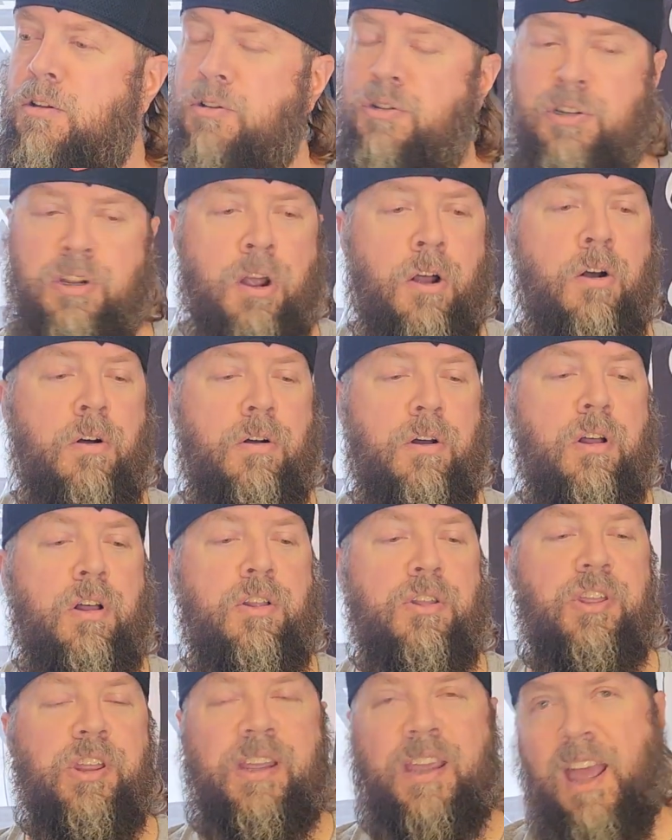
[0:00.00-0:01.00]
So
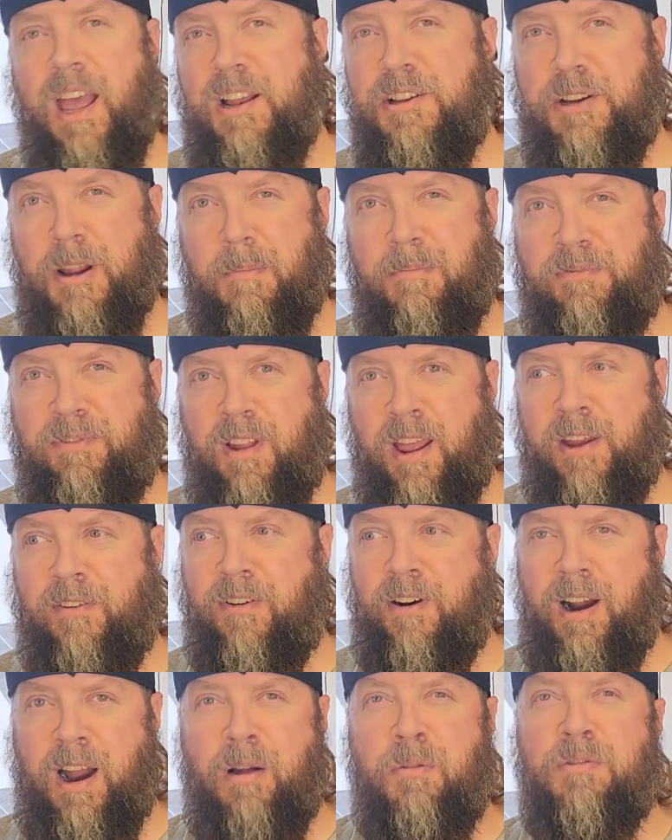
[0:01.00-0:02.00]
the ketchup
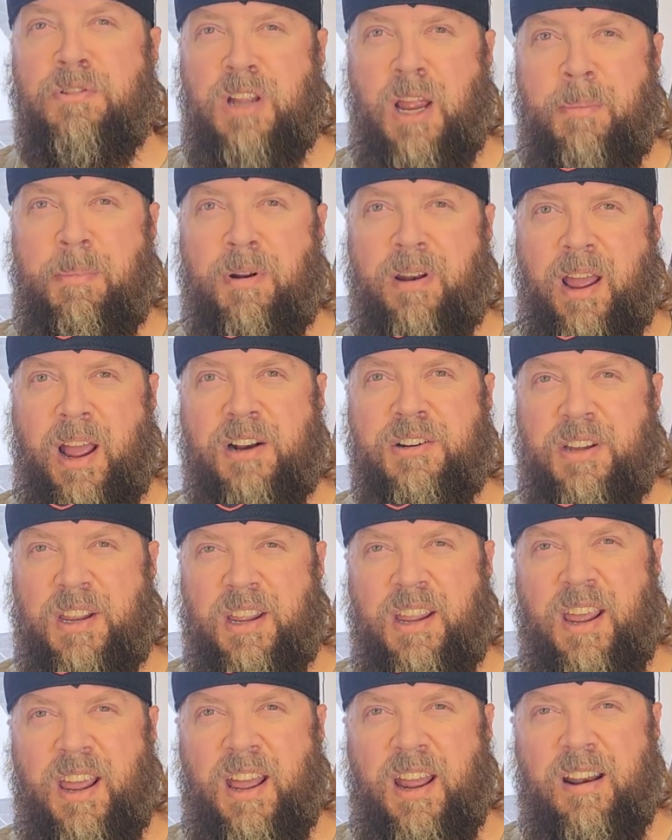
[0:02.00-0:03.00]
flavor I was able to
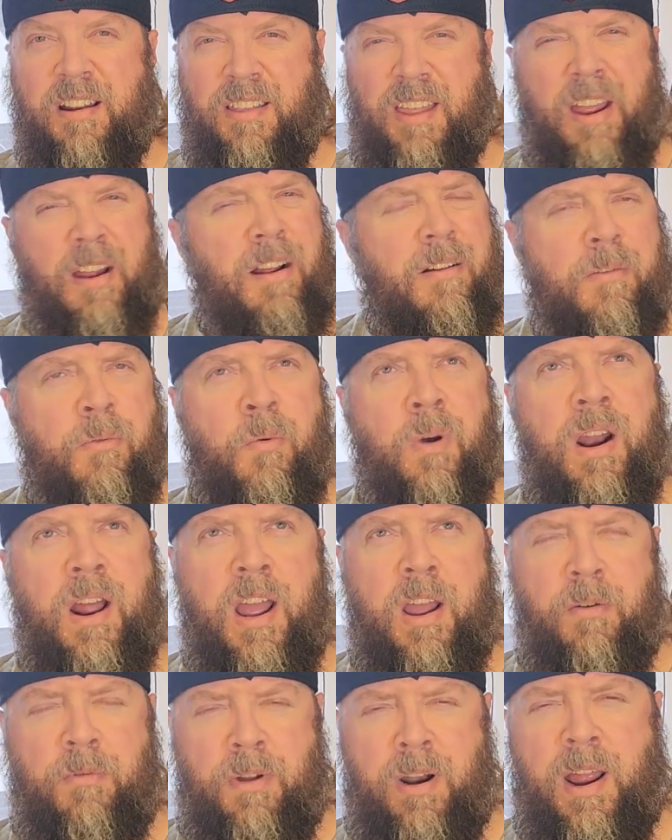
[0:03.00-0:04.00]
actually get there when
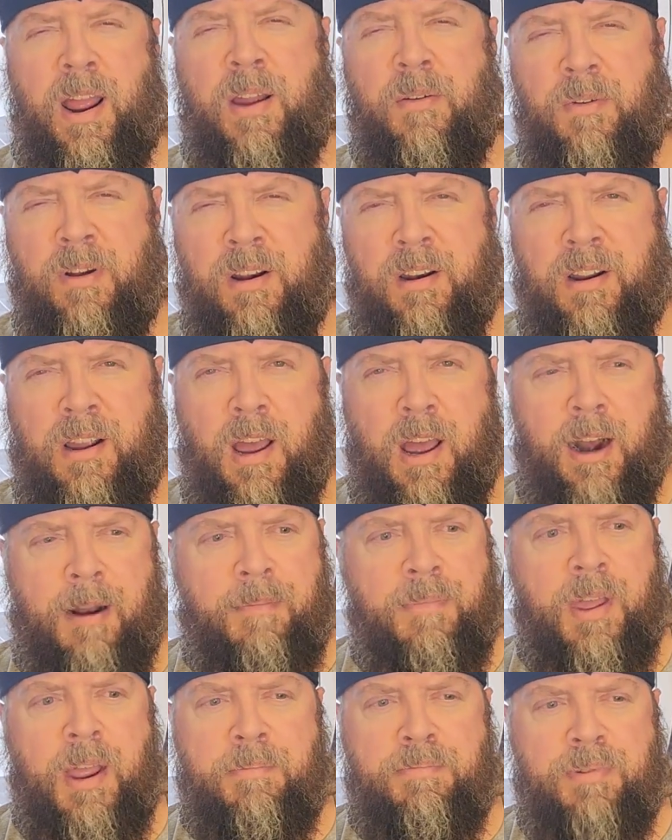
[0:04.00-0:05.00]
I when I went and got
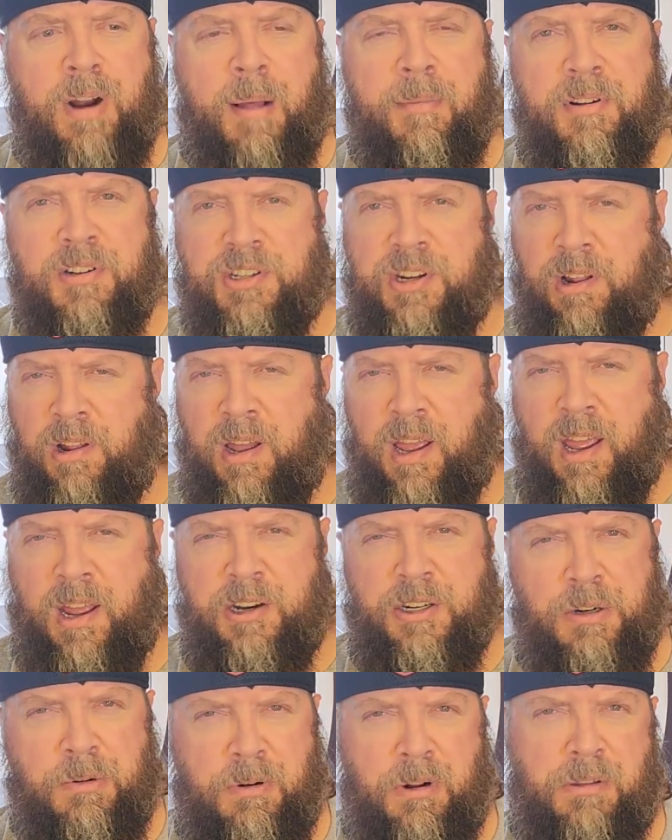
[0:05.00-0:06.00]
them, they probably still
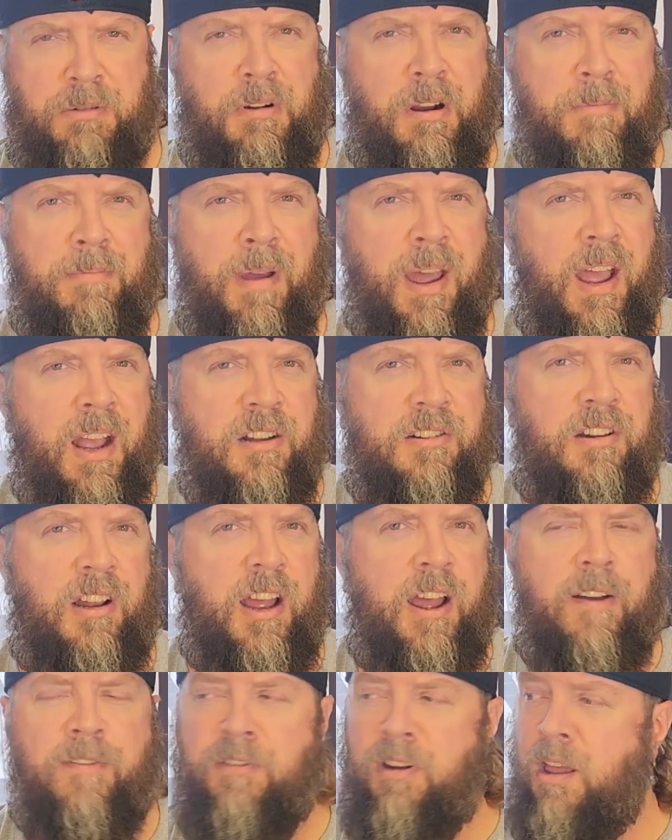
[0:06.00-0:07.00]
had two or three bags
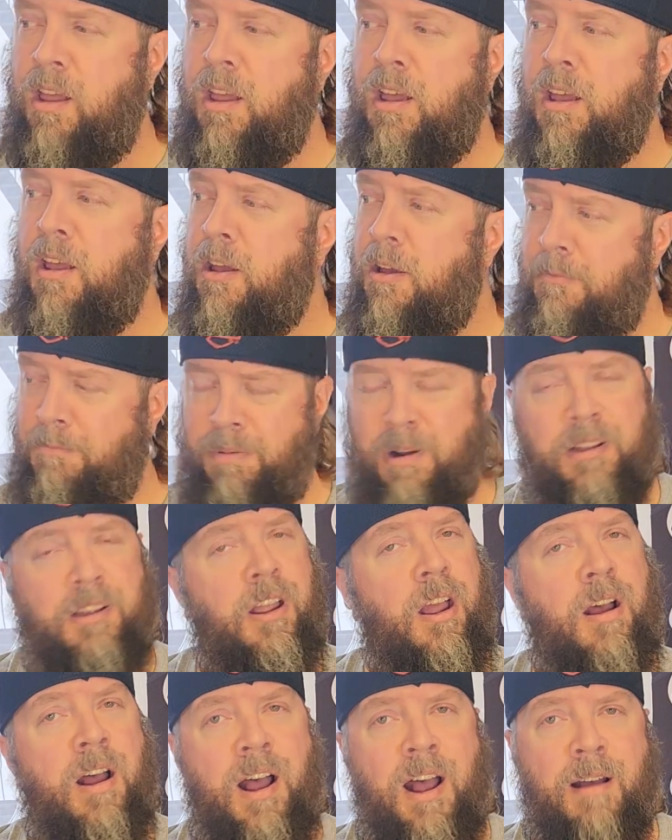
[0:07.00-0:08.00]
left. But
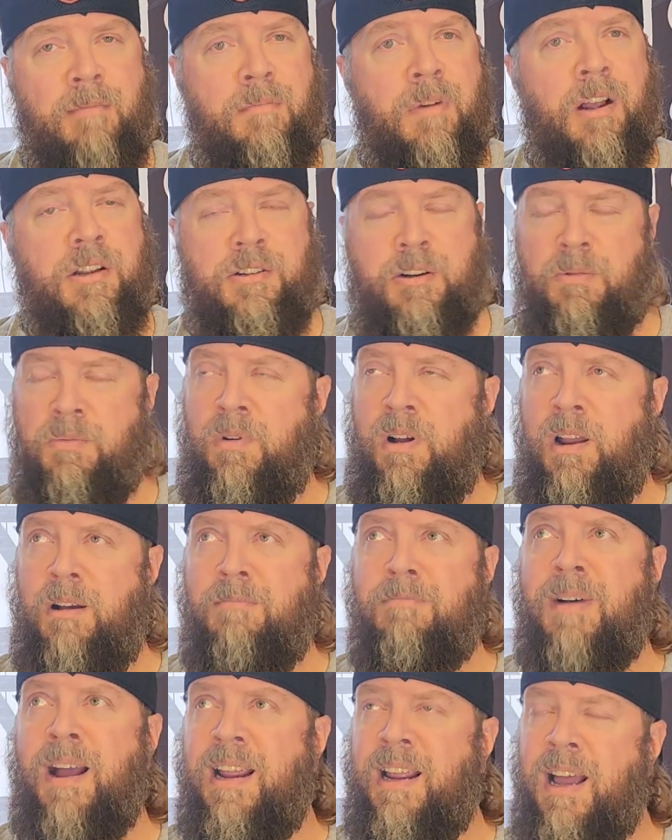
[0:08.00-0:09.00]
the hot mustard
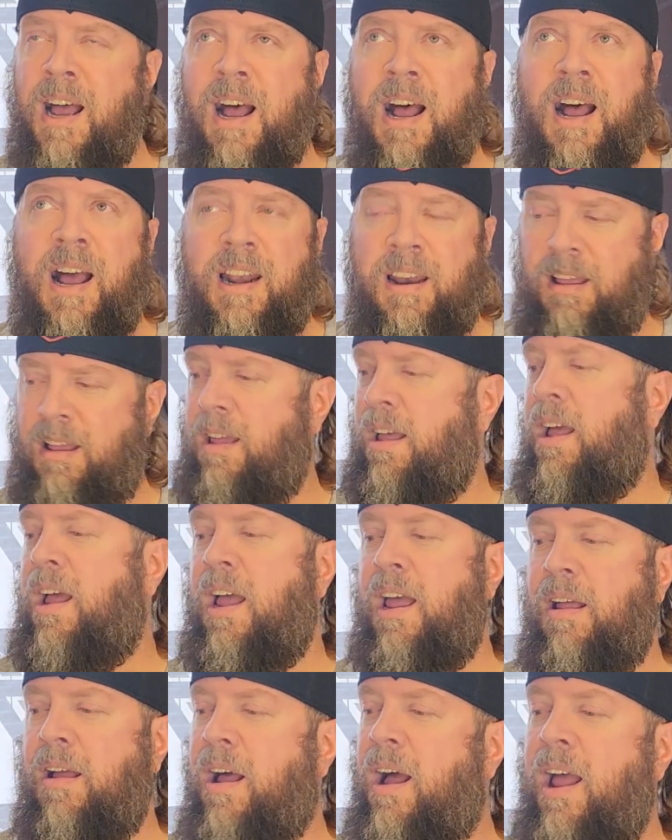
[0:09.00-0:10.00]
one, my God,
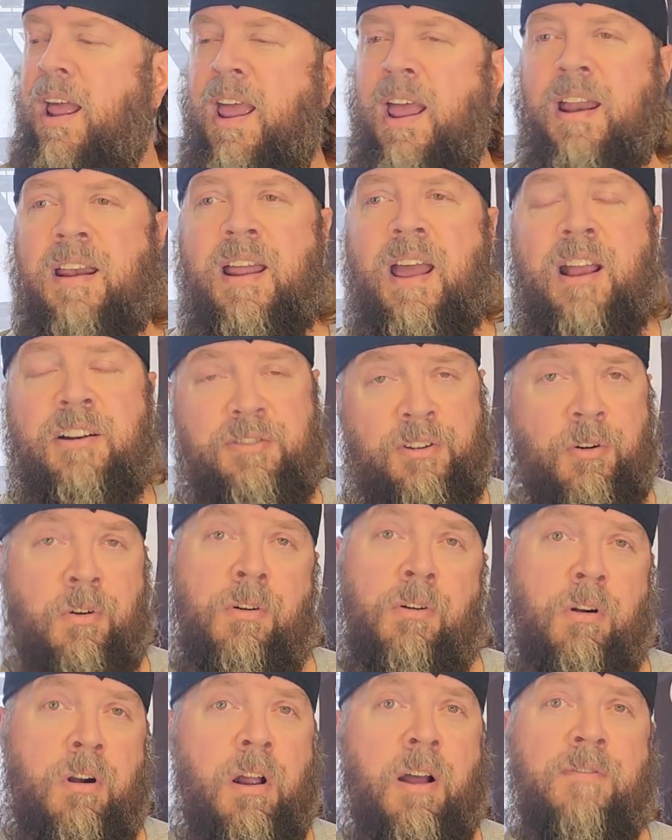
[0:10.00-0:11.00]
I, I had to actually
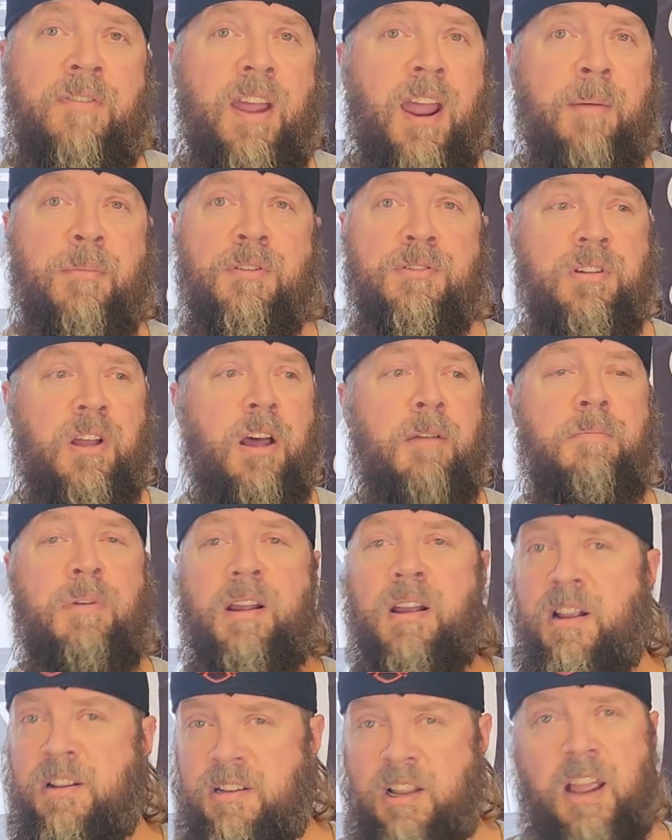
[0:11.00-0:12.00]
order it off Amazon
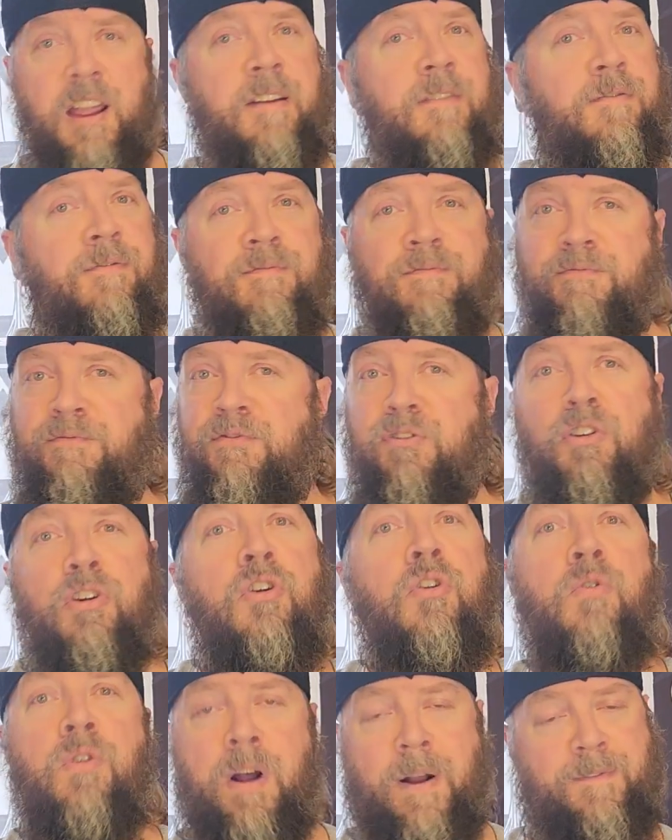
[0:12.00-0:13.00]
because they
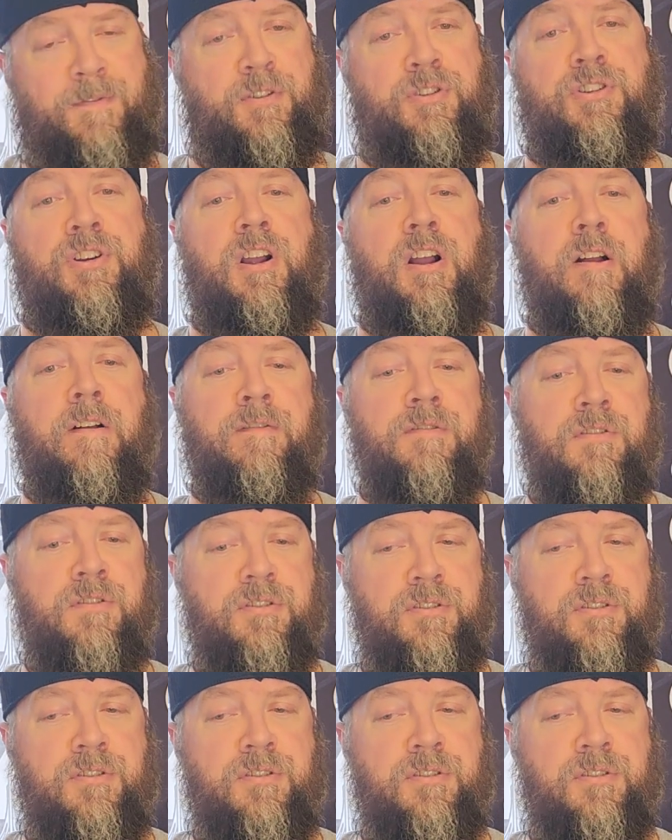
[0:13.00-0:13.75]
flew off the shelves.